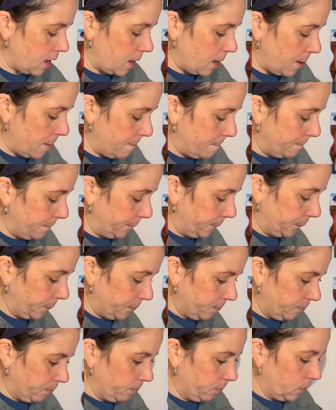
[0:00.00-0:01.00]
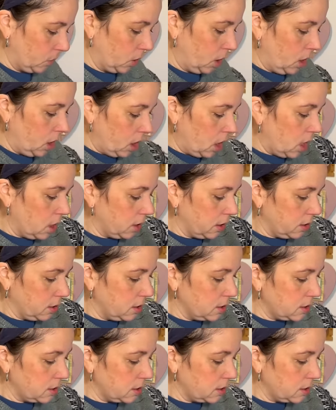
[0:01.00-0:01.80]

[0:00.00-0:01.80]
um, a little